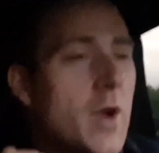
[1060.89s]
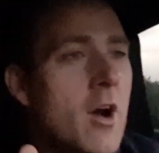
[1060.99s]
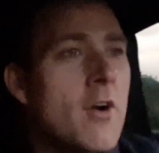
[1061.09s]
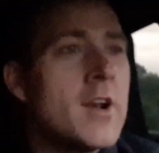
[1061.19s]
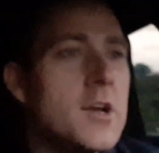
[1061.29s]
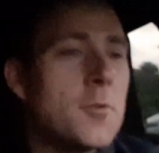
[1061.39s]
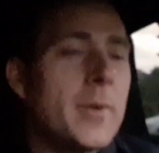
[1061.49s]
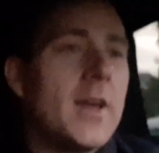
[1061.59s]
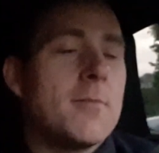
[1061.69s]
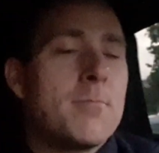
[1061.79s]
We are a little
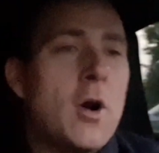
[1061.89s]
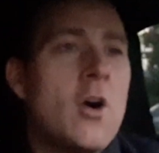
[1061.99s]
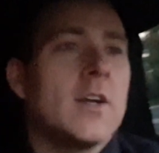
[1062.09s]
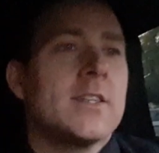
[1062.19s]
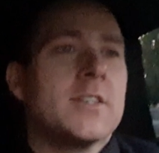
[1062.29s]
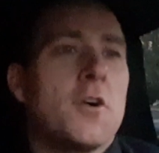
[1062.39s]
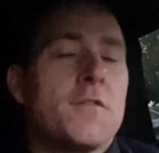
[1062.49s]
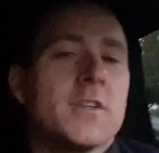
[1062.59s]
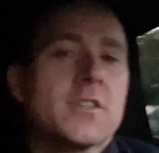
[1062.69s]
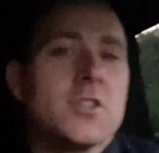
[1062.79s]
bit behind in the
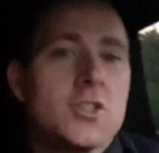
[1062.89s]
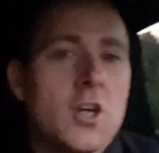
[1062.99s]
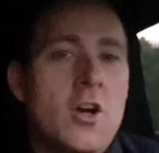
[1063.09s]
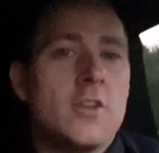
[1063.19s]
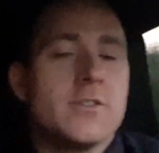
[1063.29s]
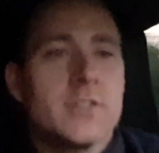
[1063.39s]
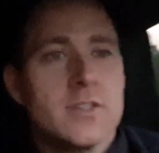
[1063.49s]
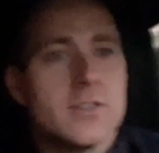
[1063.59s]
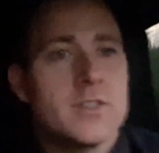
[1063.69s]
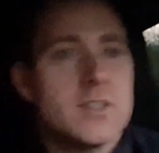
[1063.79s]
office because Sean's
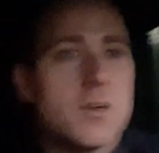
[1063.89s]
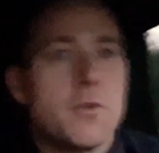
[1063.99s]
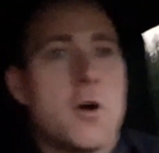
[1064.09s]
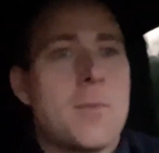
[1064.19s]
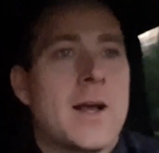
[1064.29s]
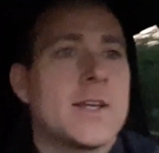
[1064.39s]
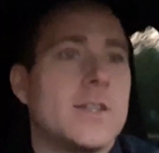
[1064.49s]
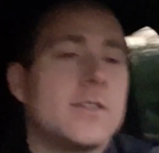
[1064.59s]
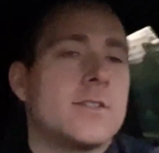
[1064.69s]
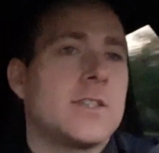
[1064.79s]
still not back
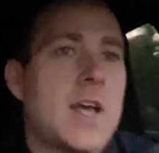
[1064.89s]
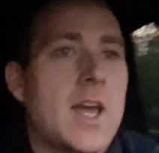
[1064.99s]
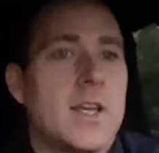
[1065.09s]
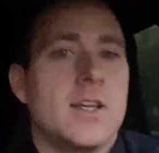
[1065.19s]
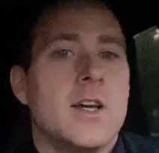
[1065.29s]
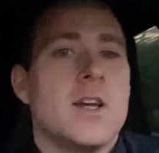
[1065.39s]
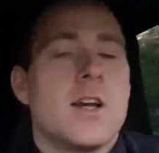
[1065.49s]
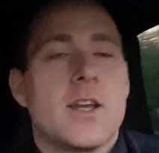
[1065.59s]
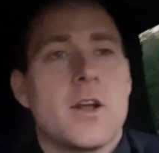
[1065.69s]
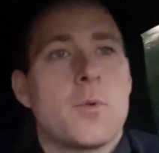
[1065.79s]
in today.
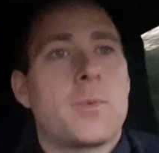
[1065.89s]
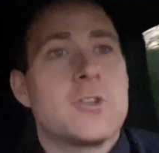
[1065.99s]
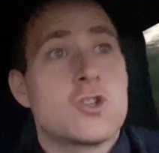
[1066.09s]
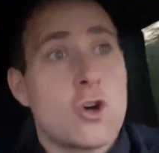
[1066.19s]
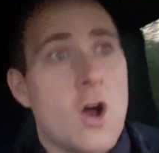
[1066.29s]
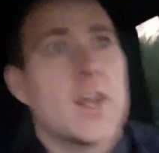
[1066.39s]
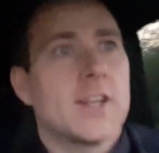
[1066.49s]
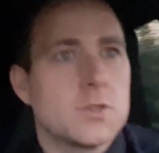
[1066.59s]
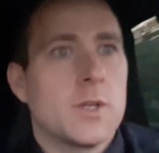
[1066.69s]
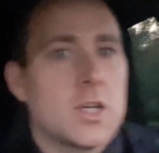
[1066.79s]
You know, we've been
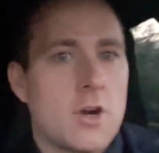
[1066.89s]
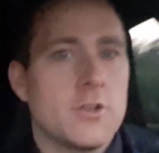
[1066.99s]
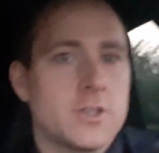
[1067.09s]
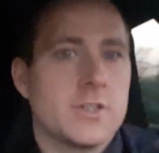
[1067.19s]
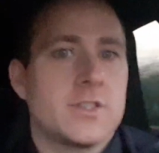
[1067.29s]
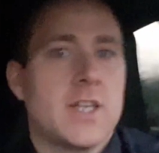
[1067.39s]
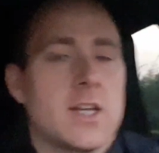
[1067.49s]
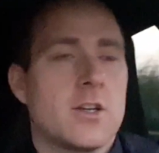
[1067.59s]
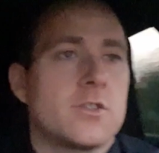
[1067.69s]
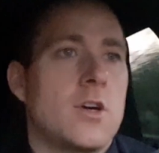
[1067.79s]
trying to encourage her to
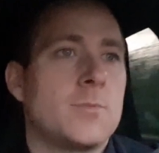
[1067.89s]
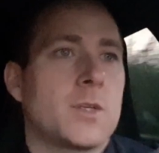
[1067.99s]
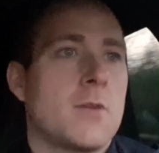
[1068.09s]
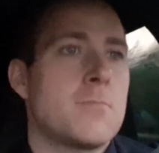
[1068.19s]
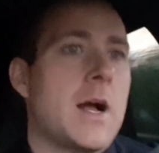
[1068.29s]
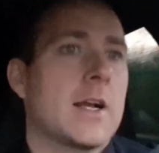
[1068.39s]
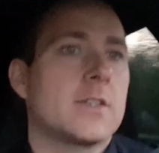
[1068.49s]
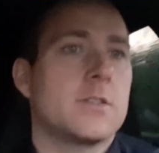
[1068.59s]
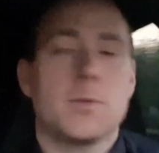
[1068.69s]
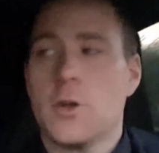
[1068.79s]
take her time to come back,
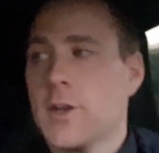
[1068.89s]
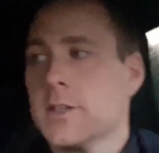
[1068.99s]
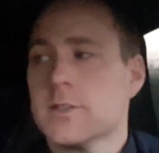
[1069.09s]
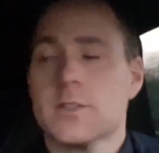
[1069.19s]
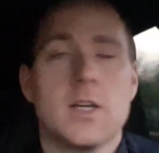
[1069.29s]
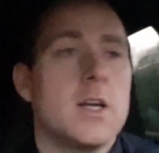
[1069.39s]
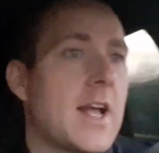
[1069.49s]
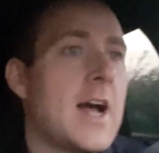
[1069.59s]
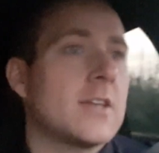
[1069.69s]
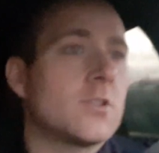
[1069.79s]
to be honest.
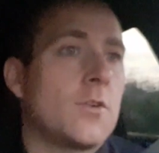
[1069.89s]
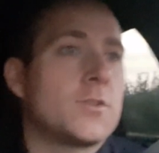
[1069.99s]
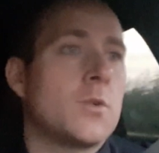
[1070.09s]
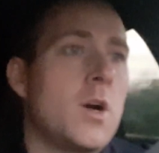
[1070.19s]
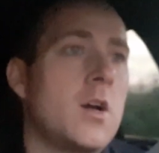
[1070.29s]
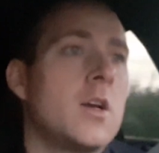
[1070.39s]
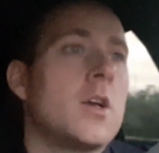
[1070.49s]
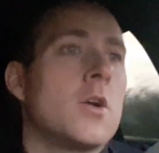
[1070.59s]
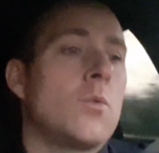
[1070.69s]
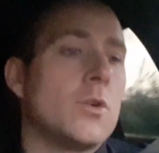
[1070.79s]
Hats off to her,
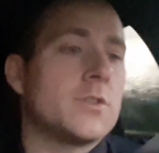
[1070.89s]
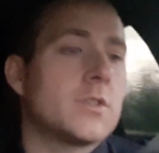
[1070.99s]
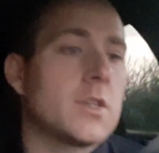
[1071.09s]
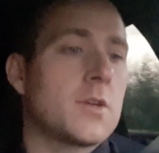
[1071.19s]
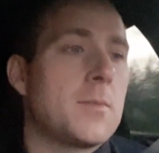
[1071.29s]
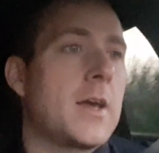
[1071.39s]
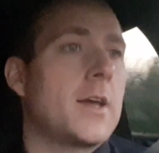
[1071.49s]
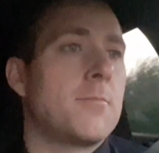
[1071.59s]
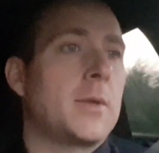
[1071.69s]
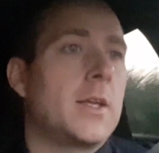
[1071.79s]
wants to commit
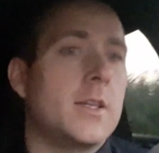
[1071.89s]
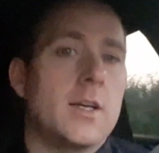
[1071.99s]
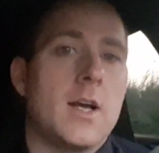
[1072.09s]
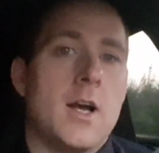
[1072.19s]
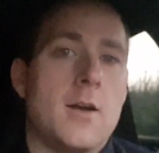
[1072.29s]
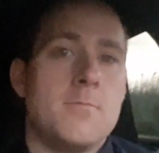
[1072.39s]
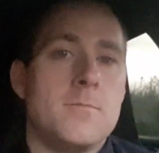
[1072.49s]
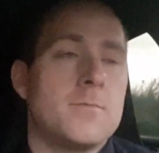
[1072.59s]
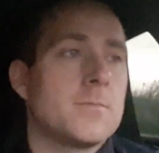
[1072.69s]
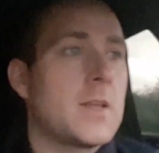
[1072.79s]
and be
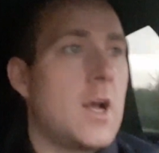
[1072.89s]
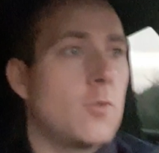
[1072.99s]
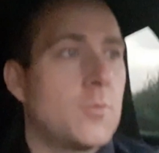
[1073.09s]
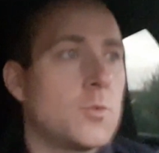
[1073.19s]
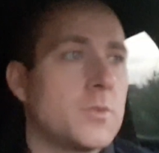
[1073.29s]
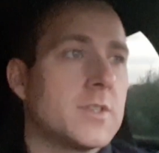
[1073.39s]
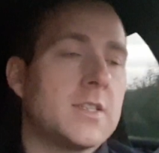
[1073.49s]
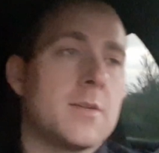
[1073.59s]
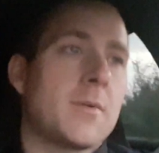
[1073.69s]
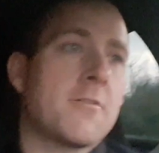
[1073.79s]
um, helpful with the
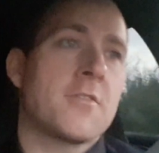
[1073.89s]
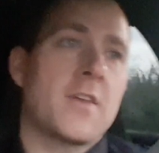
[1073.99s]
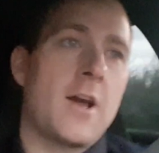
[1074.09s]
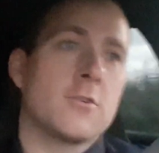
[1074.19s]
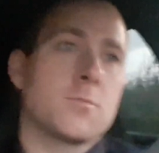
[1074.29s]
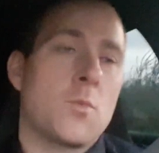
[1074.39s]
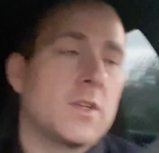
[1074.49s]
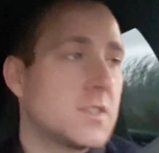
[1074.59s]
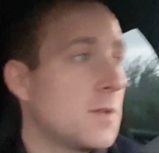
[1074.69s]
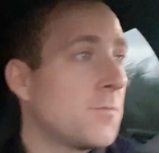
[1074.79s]
team and everything else. But
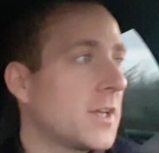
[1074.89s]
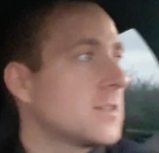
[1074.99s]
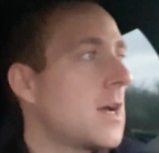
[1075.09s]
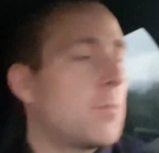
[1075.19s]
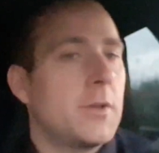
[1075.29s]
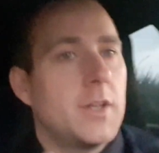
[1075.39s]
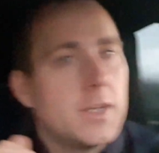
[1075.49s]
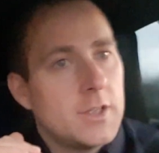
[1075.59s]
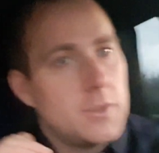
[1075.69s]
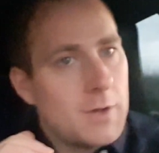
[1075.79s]
when some things
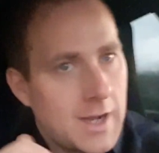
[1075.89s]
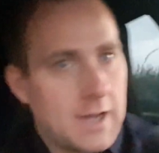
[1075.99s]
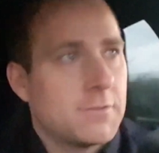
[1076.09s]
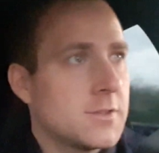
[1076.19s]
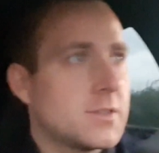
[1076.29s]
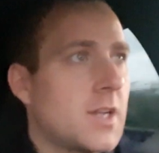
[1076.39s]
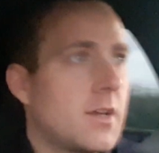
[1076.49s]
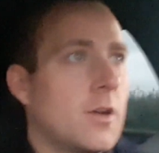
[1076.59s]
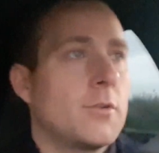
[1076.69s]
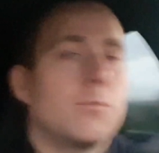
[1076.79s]
happen, you have to stay
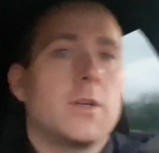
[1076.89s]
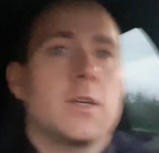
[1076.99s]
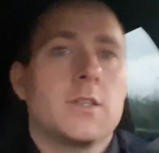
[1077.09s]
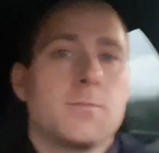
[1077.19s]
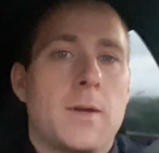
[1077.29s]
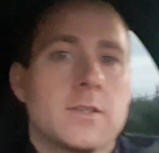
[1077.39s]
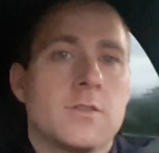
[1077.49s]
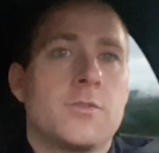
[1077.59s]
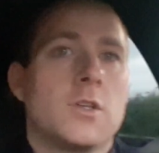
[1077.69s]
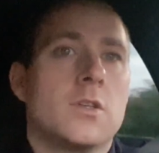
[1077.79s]
home. It is
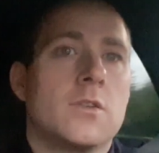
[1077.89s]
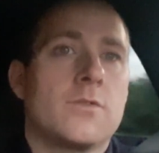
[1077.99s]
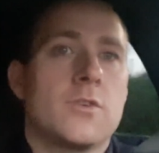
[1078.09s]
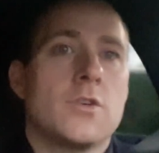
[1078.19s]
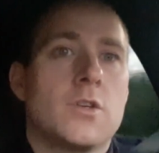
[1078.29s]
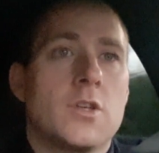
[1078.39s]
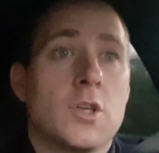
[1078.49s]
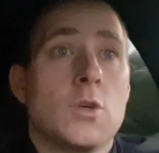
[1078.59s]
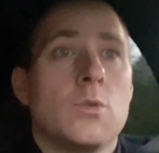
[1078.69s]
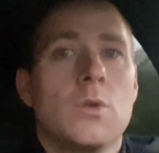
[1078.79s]
better for you, for
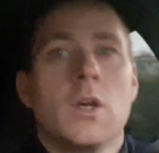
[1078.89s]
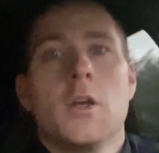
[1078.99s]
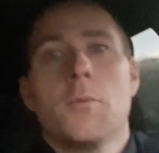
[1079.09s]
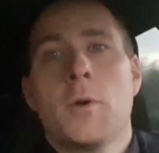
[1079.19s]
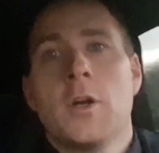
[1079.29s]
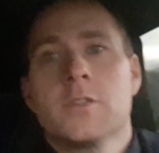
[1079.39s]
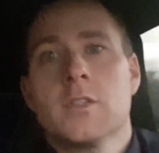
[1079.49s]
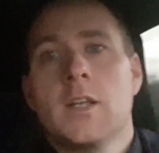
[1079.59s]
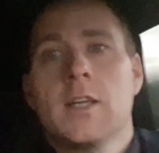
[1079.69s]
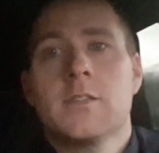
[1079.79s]
you
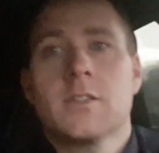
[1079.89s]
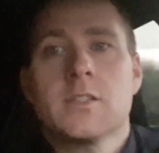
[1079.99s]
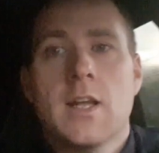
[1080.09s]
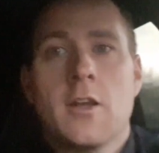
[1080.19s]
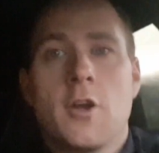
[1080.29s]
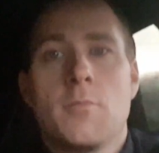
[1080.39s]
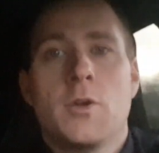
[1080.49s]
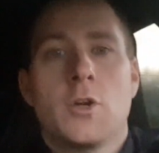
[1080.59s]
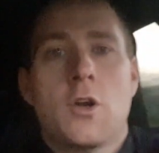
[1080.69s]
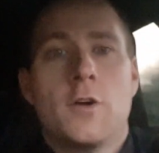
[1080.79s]
personally to stay home
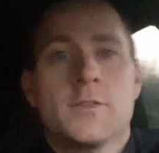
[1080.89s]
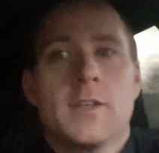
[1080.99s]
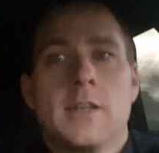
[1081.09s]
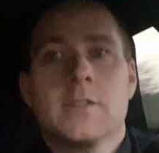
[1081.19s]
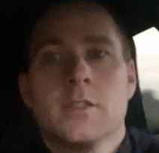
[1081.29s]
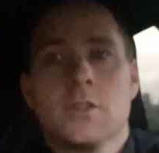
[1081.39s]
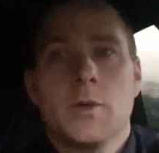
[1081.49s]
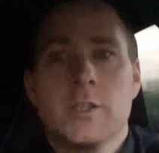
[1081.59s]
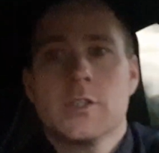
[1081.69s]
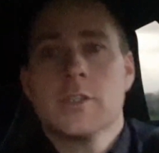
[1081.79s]
and look after that
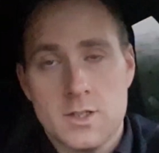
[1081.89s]
situation.